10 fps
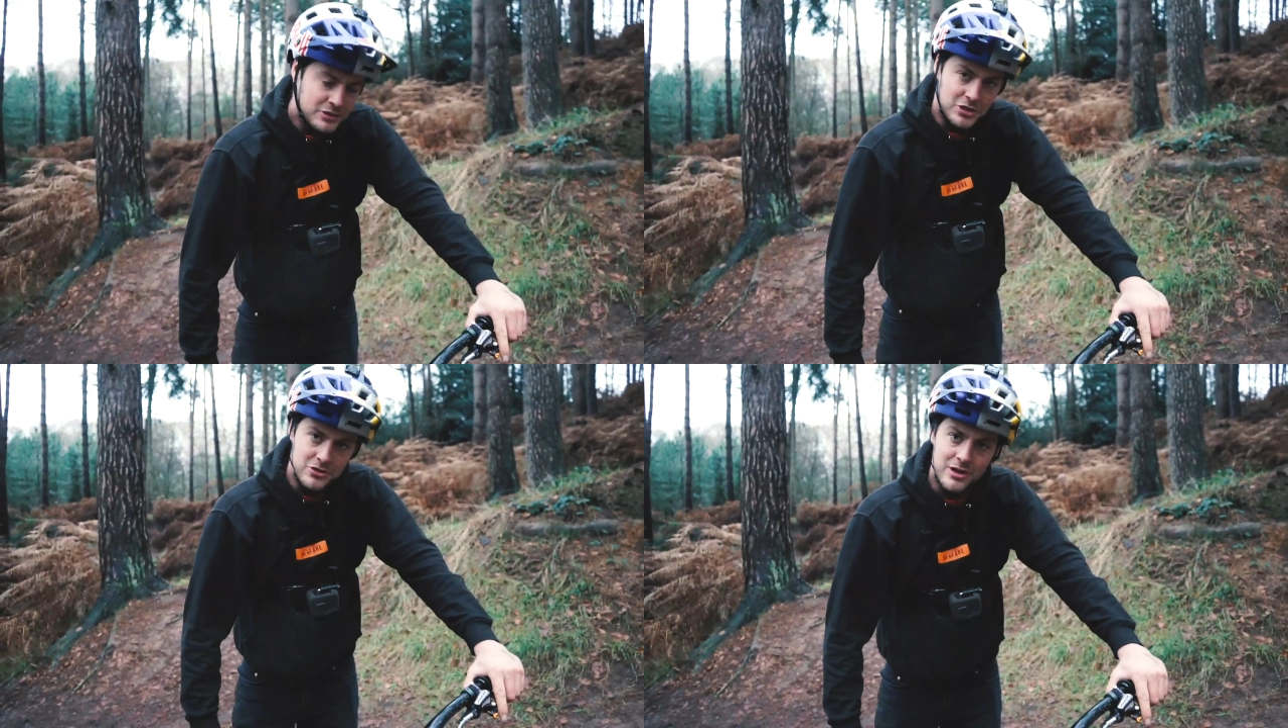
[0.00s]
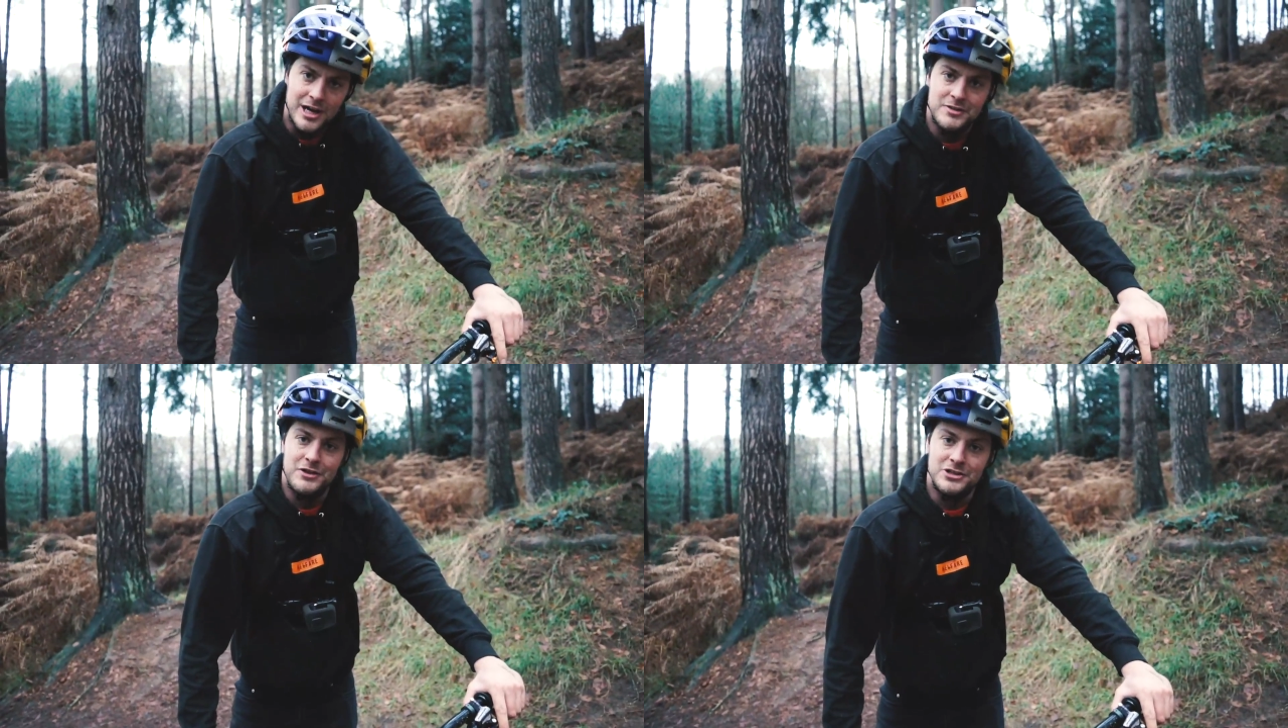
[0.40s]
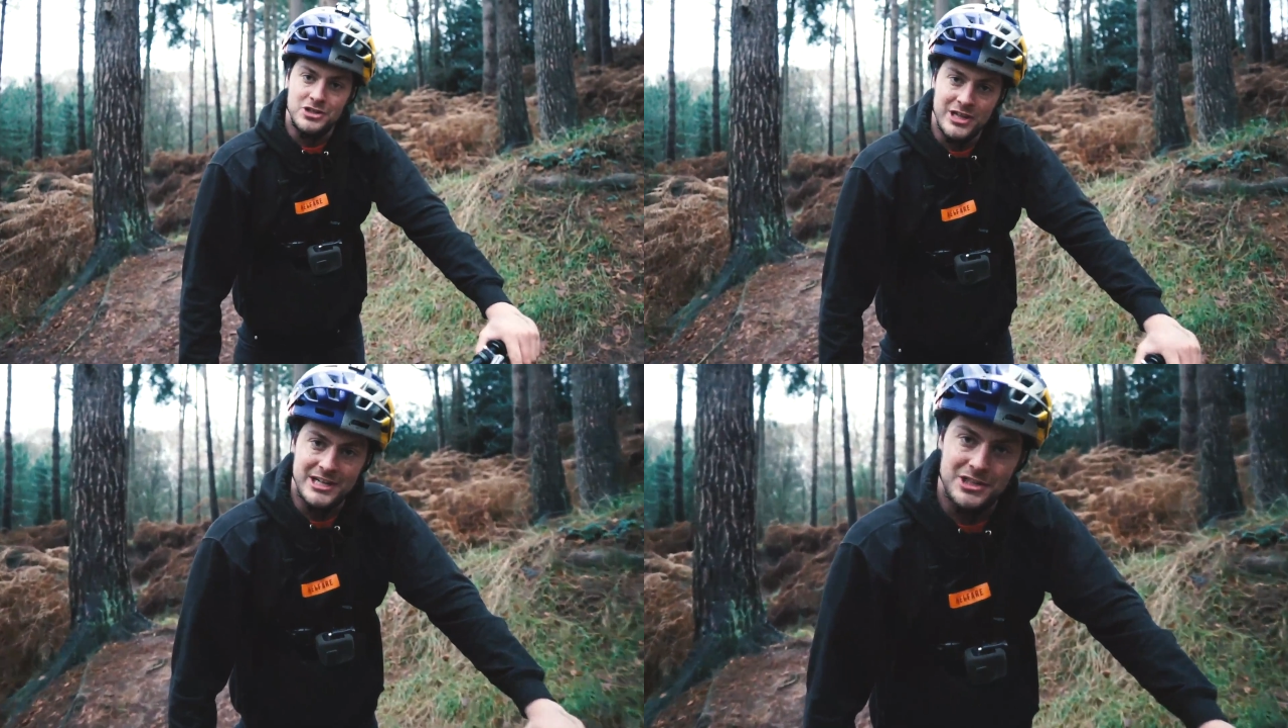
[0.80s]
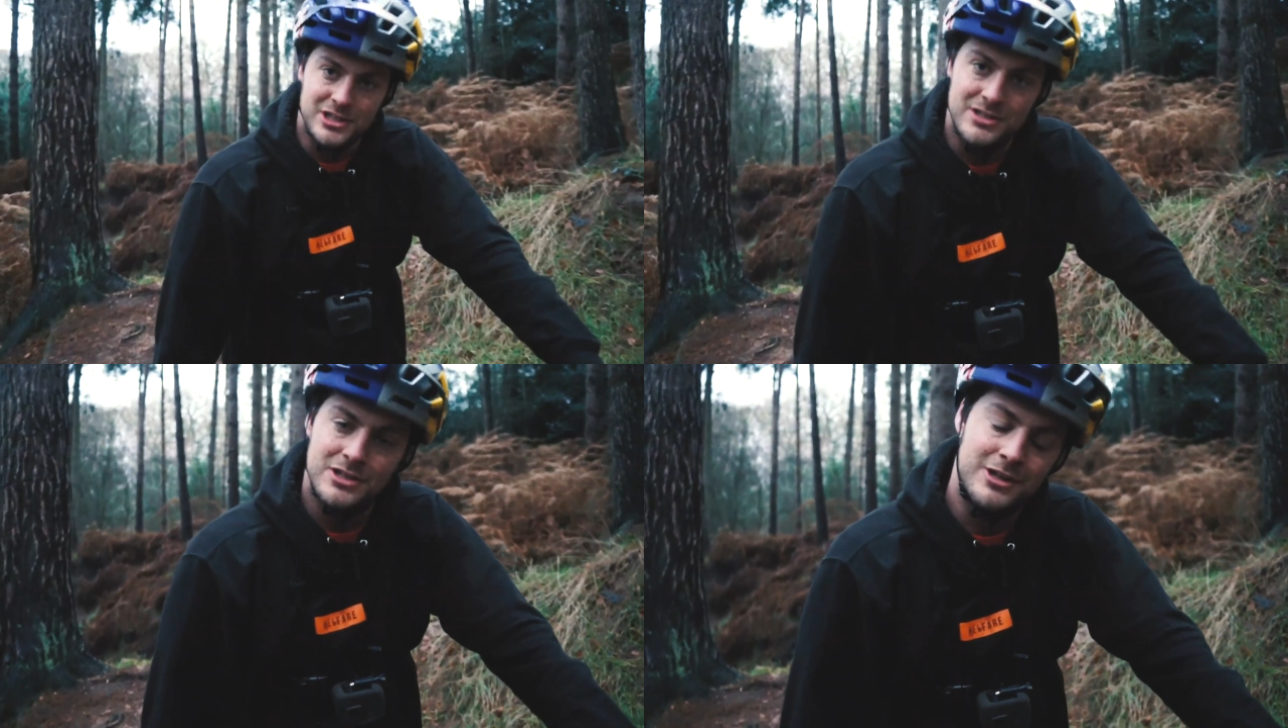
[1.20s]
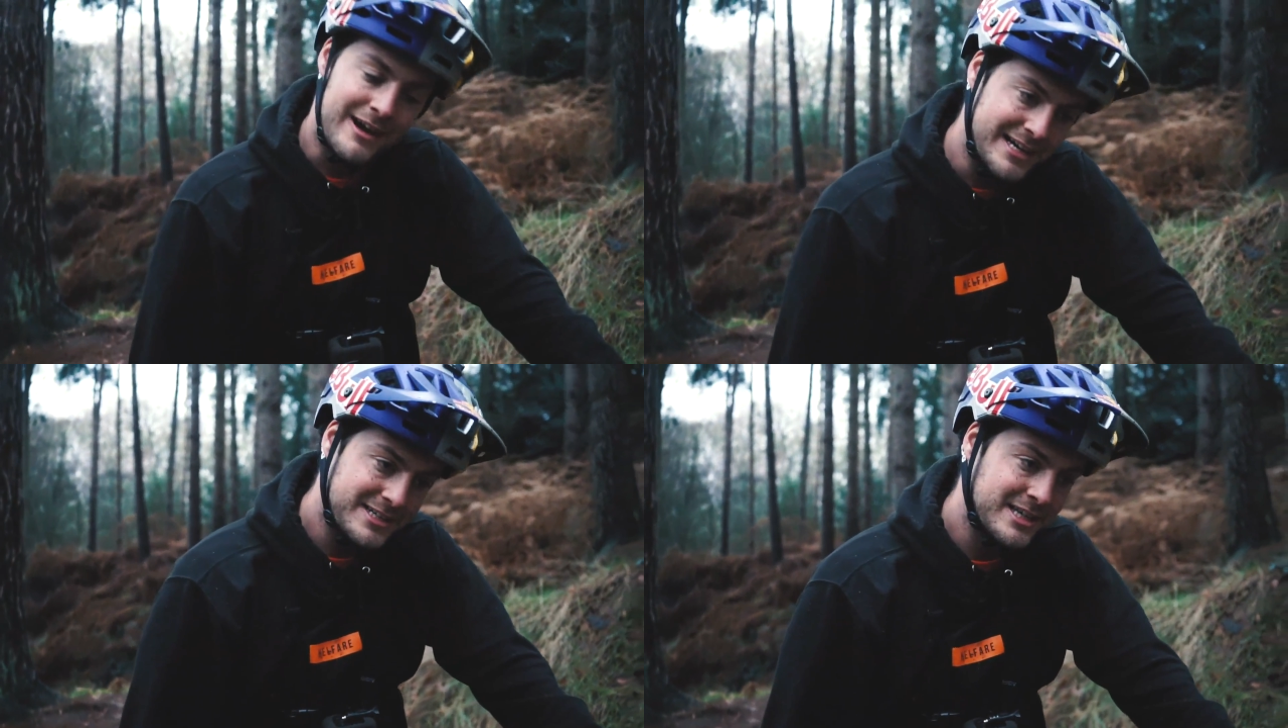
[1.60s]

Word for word: to you guys for your suggestions. Congrats to